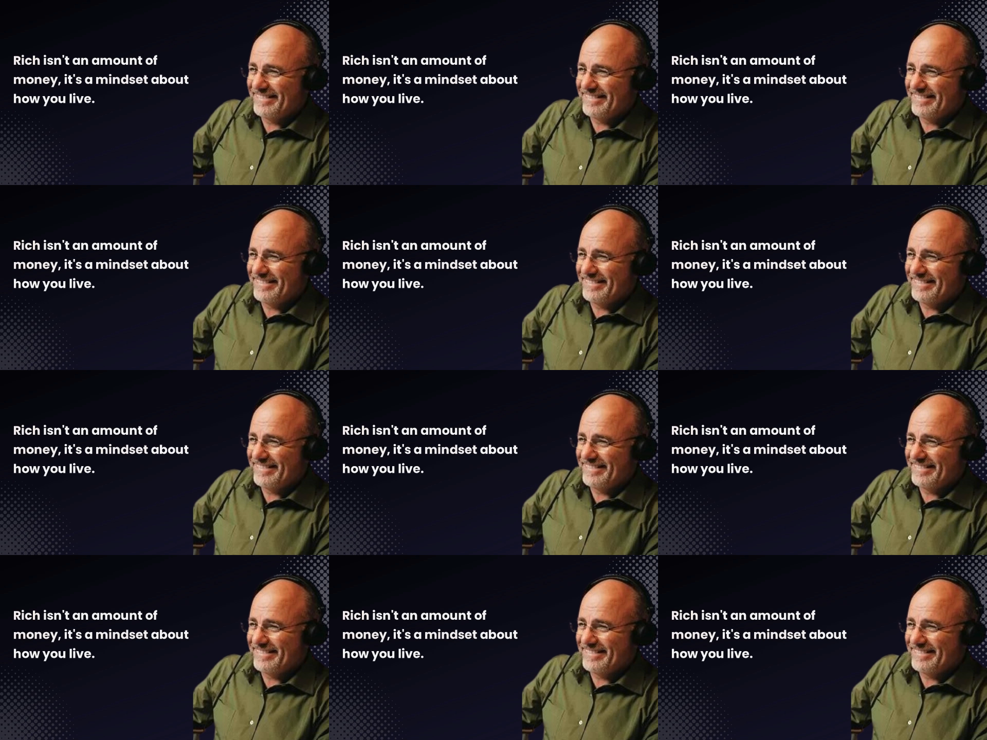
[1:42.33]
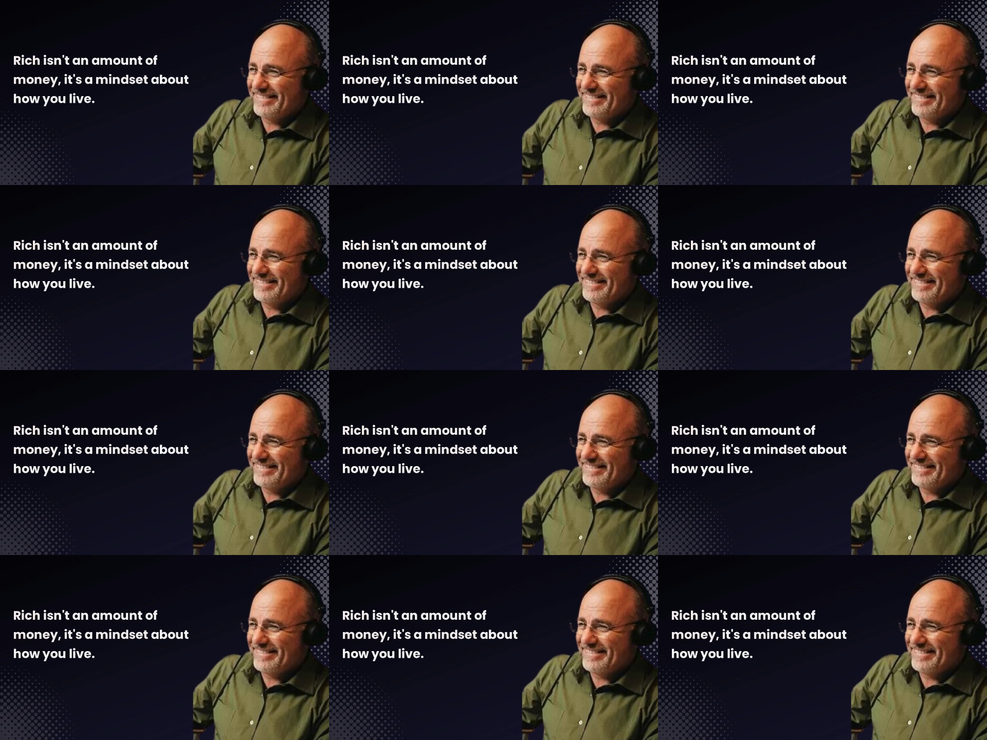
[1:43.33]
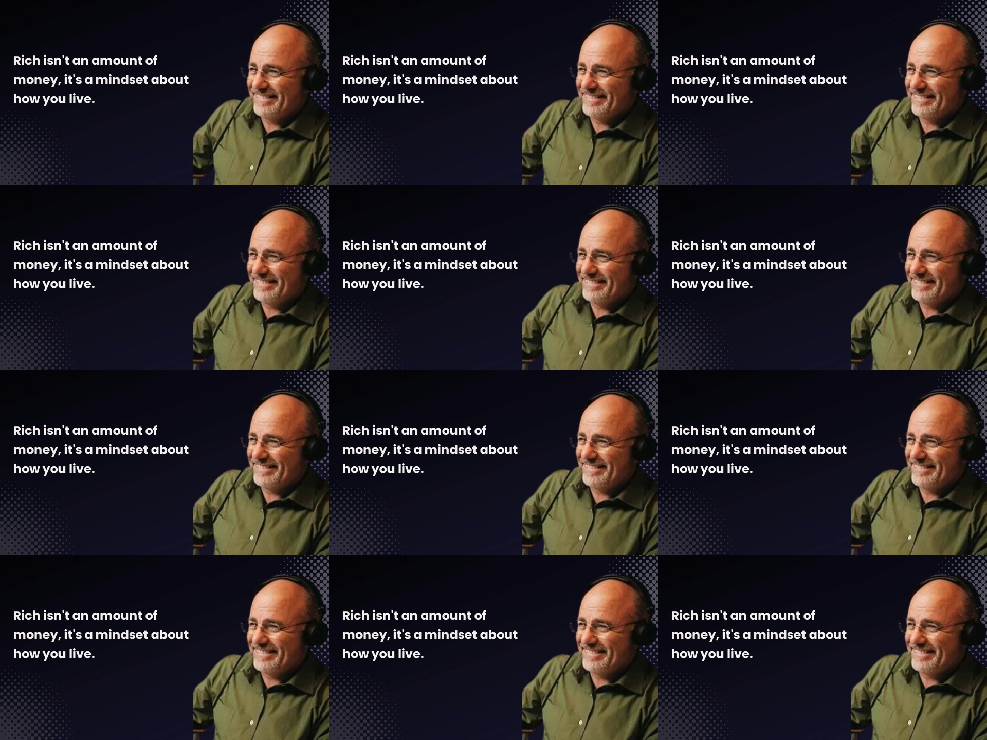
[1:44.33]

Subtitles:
(silence)